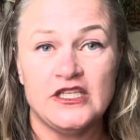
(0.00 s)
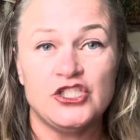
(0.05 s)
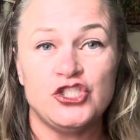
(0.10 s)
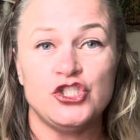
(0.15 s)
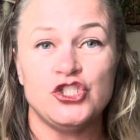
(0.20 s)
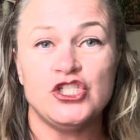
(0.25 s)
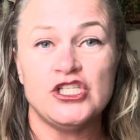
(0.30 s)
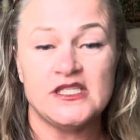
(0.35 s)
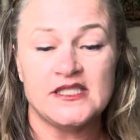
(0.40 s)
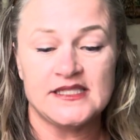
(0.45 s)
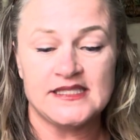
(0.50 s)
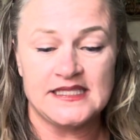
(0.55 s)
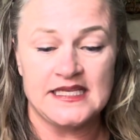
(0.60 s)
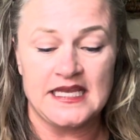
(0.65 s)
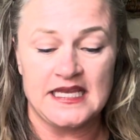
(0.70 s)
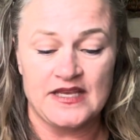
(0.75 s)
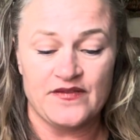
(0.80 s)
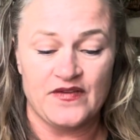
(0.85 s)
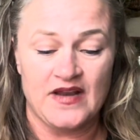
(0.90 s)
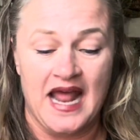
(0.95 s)
just
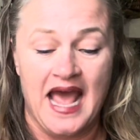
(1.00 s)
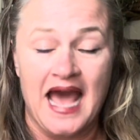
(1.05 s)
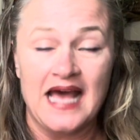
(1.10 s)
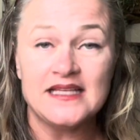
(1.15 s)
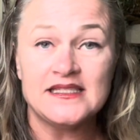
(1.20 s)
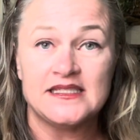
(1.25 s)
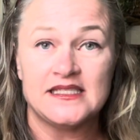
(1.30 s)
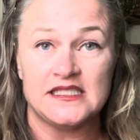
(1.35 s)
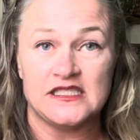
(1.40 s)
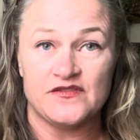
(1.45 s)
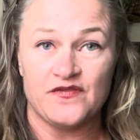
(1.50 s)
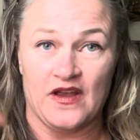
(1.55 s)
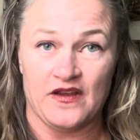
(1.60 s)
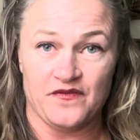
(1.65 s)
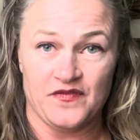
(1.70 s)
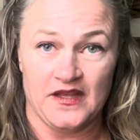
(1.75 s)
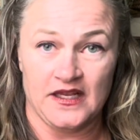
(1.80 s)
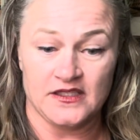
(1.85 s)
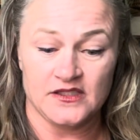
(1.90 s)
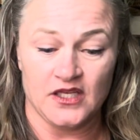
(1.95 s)
see if it has these 5
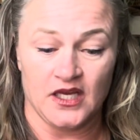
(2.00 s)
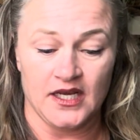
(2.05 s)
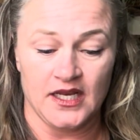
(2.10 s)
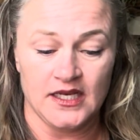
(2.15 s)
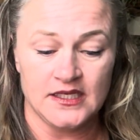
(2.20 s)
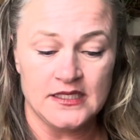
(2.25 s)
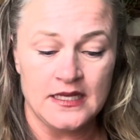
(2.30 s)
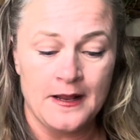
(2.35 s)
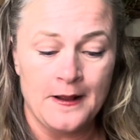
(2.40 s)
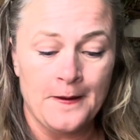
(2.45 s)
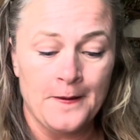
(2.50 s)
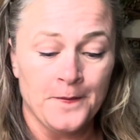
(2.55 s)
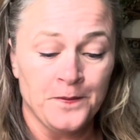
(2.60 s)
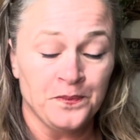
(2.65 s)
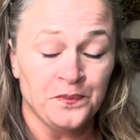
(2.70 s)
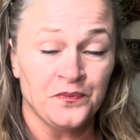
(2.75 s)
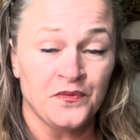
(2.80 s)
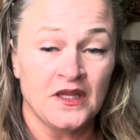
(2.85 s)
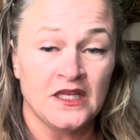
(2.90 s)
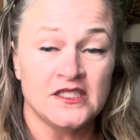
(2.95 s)
things on it.
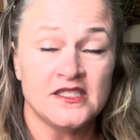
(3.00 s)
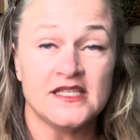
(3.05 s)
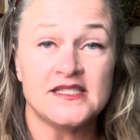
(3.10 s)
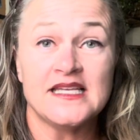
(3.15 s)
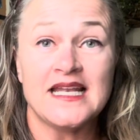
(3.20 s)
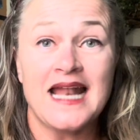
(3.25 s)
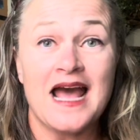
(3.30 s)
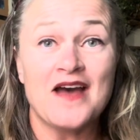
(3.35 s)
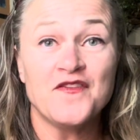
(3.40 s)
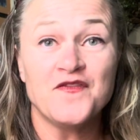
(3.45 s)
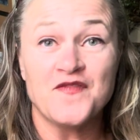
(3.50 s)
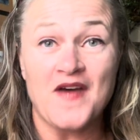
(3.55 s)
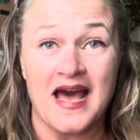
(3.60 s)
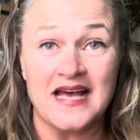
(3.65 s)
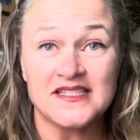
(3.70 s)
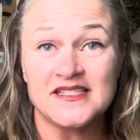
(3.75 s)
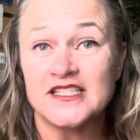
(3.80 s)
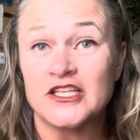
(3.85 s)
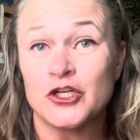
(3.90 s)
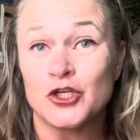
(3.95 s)
Does it have
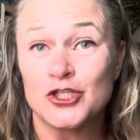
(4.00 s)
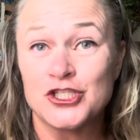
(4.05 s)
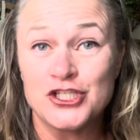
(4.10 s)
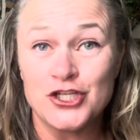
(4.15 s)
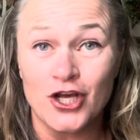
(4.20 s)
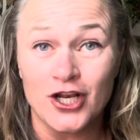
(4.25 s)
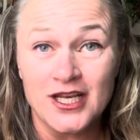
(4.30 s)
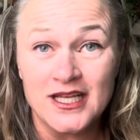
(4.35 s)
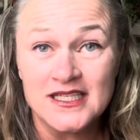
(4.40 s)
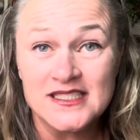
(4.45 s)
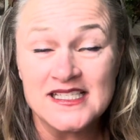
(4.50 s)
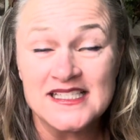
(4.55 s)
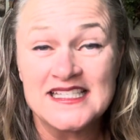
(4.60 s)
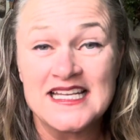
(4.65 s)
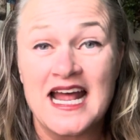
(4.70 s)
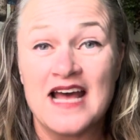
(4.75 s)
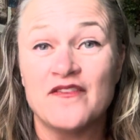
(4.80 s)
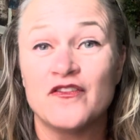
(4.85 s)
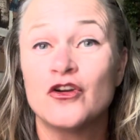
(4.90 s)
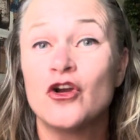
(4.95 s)
fast energy on it? Does it
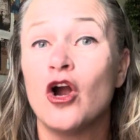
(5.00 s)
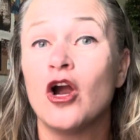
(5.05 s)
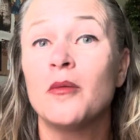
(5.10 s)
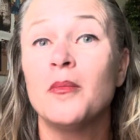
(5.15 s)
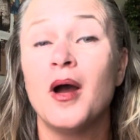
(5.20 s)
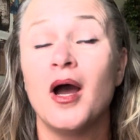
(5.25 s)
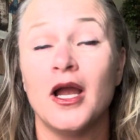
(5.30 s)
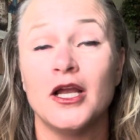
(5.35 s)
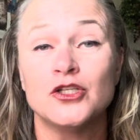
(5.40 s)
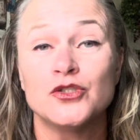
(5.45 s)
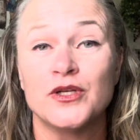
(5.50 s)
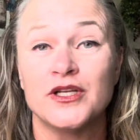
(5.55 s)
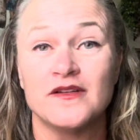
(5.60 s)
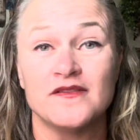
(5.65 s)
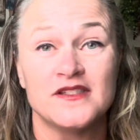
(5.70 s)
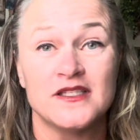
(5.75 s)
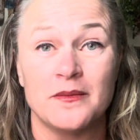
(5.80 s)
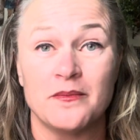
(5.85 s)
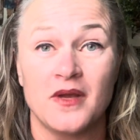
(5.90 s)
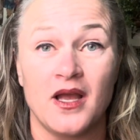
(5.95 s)
have a carbohydrate of
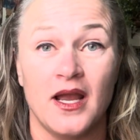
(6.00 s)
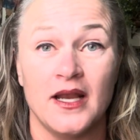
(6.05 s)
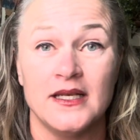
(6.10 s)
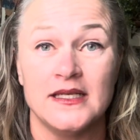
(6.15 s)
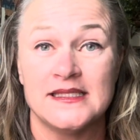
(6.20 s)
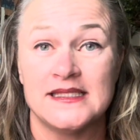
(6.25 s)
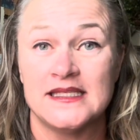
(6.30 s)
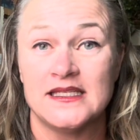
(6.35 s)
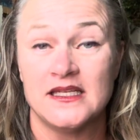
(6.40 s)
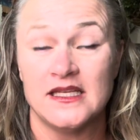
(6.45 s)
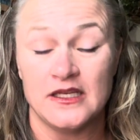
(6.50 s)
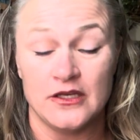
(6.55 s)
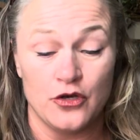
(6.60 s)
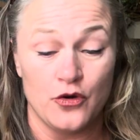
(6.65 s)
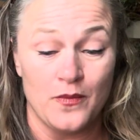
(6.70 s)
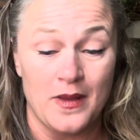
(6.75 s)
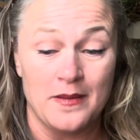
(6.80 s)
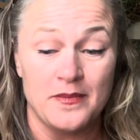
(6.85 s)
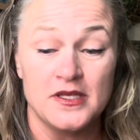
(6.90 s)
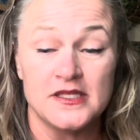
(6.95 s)
some kind? Does it,
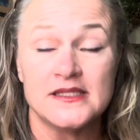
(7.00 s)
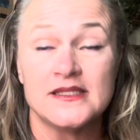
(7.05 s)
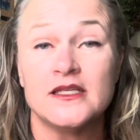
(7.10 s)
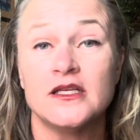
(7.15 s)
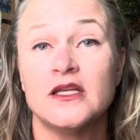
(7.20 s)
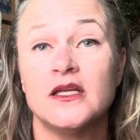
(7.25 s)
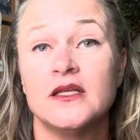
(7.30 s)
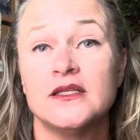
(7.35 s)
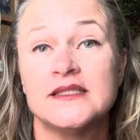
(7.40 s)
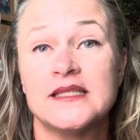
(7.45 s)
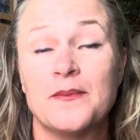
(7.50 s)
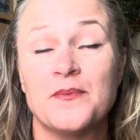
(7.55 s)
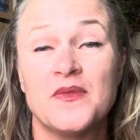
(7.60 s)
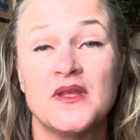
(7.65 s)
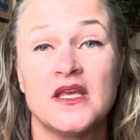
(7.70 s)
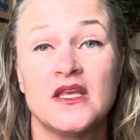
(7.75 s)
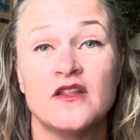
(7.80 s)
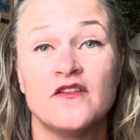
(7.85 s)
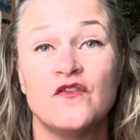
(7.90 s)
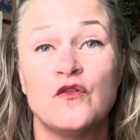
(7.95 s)
maybe it's
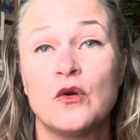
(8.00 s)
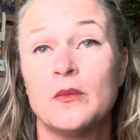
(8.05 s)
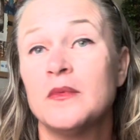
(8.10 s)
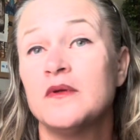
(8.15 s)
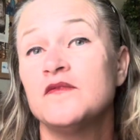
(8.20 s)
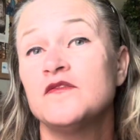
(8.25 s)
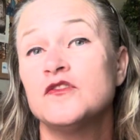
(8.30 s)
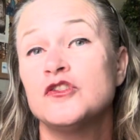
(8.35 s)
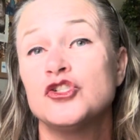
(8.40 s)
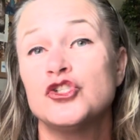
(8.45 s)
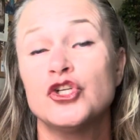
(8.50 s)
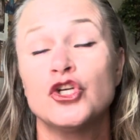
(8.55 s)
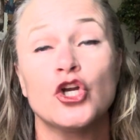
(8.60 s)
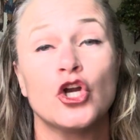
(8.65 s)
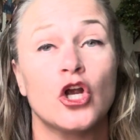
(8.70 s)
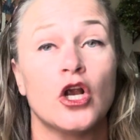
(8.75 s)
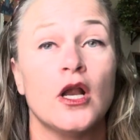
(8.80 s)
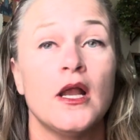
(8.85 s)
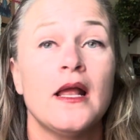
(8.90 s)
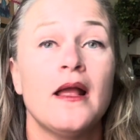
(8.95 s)
something in the form of
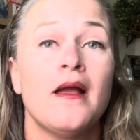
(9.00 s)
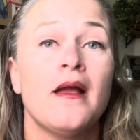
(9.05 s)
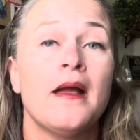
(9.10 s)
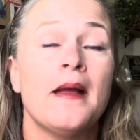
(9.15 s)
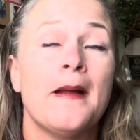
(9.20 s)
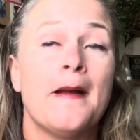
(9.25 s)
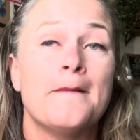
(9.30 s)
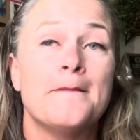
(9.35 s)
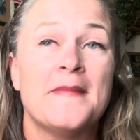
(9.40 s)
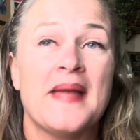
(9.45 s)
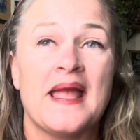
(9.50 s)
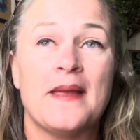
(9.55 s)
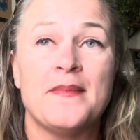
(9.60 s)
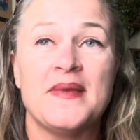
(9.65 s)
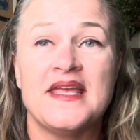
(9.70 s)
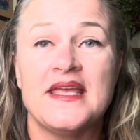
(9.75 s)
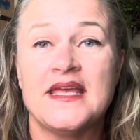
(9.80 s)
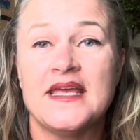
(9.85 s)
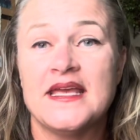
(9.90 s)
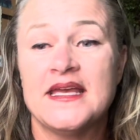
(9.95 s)
sugar.
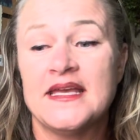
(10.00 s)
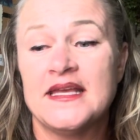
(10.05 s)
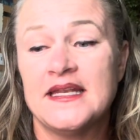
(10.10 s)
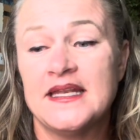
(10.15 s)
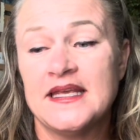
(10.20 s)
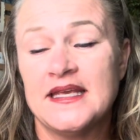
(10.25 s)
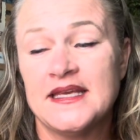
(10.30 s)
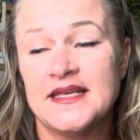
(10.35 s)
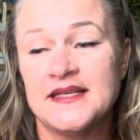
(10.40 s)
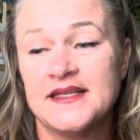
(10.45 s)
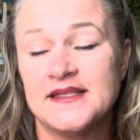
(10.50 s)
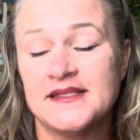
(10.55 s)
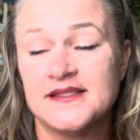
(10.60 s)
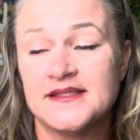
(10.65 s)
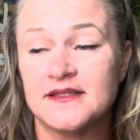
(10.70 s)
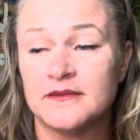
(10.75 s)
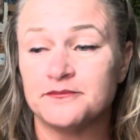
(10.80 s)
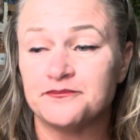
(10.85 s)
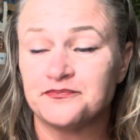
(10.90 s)
Maybe it is